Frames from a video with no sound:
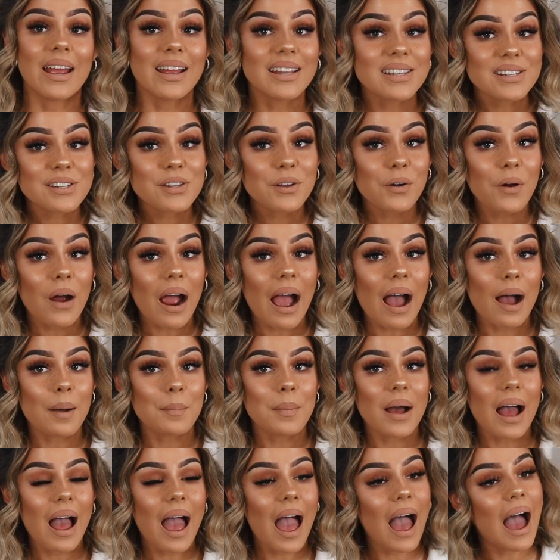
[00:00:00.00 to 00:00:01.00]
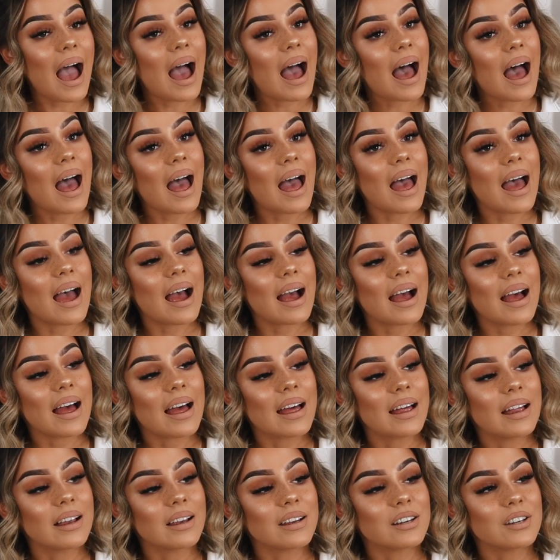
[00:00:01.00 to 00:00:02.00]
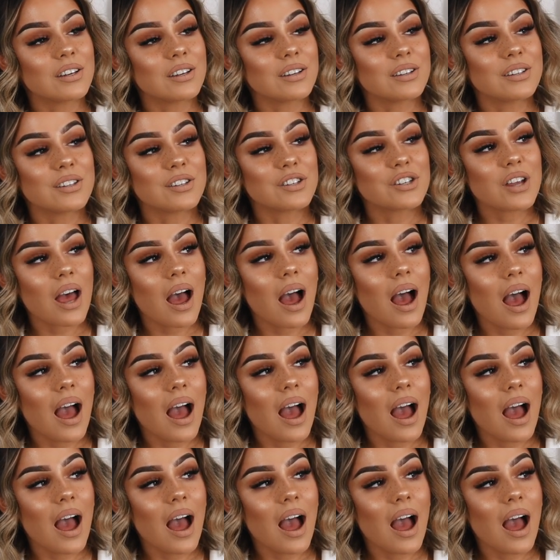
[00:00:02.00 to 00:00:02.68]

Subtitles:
Instagram and